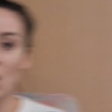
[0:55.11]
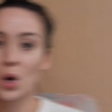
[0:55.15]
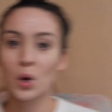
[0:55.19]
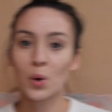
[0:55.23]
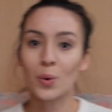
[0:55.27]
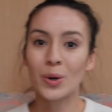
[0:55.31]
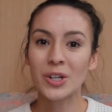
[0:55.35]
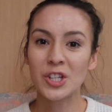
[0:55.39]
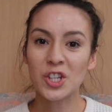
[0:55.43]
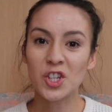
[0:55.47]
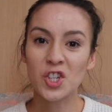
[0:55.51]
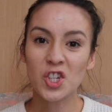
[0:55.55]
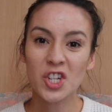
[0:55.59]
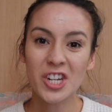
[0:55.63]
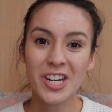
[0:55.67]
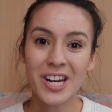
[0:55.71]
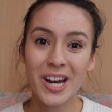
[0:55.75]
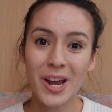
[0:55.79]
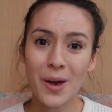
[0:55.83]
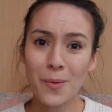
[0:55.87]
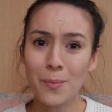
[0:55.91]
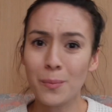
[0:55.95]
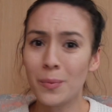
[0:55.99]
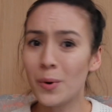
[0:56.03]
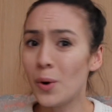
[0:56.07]
Question
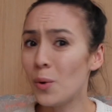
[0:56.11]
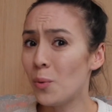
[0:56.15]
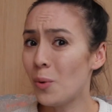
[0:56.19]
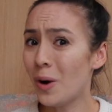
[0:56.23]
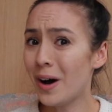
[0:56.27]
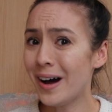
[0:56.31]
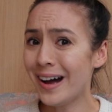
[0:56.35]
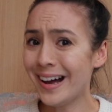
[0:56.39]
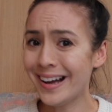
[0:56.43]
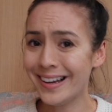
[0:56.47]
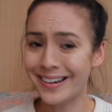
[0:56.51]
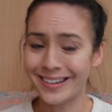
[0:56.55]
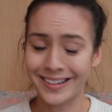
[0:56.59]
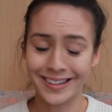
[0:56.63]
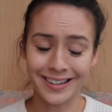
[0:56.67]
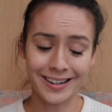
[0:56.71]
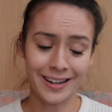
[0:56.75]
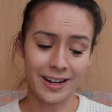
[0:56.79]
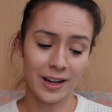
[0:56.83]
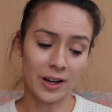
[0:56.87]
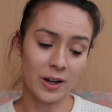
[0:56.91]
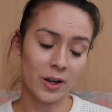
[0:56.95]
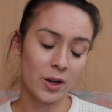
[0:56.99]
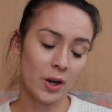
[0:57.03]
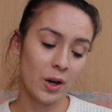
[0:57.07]
number
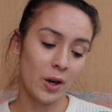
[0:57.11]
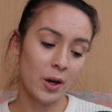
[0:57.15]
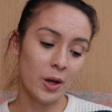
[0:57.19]
1.